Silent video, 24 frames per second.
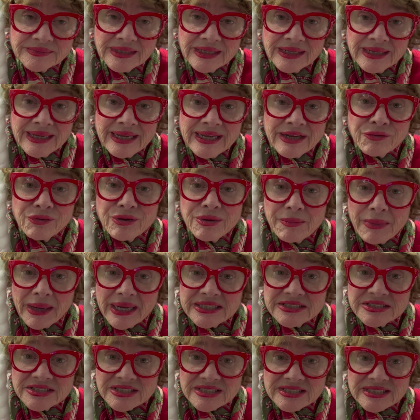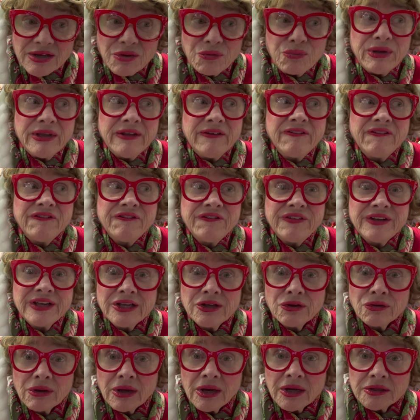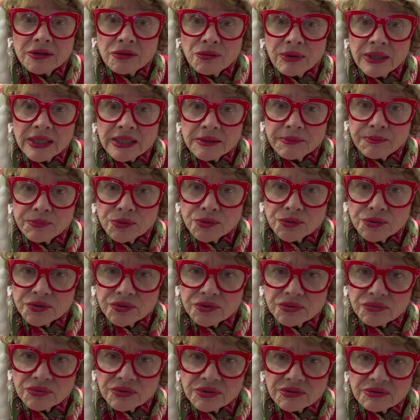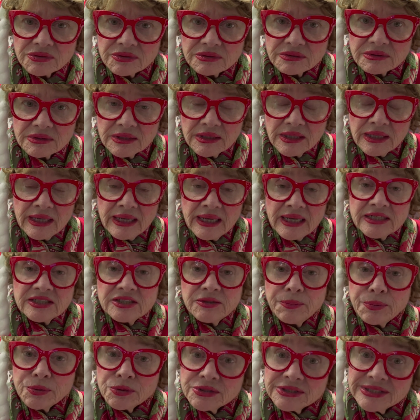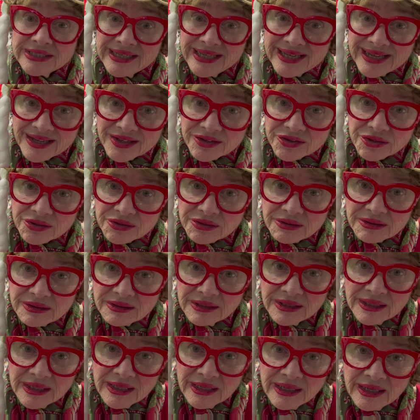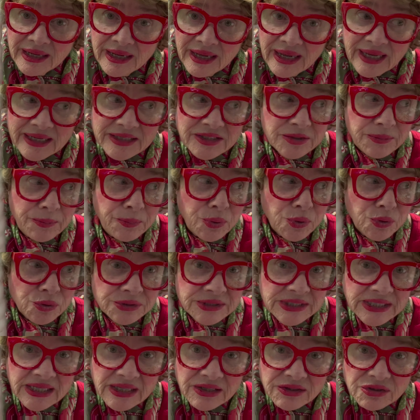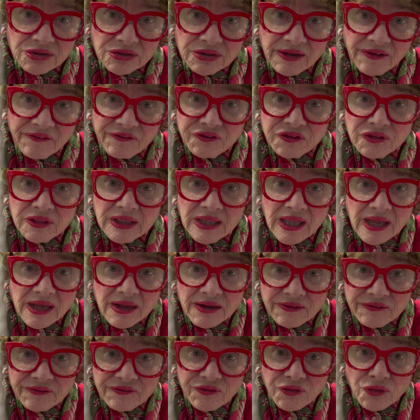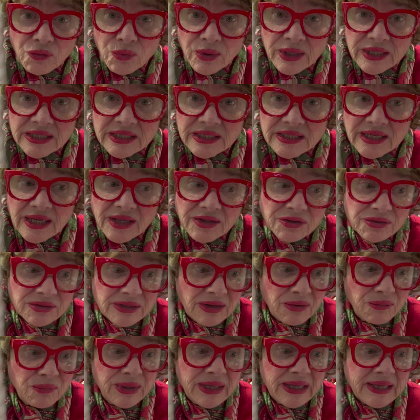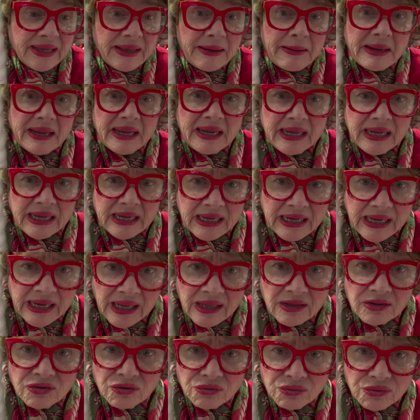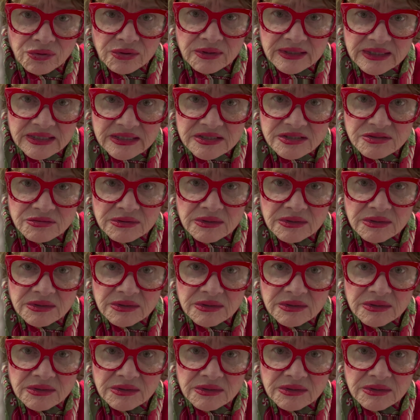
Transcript: It reminds us that we figure out a way to pull through and to pull together and to pull together enough love for one another that we can get through this.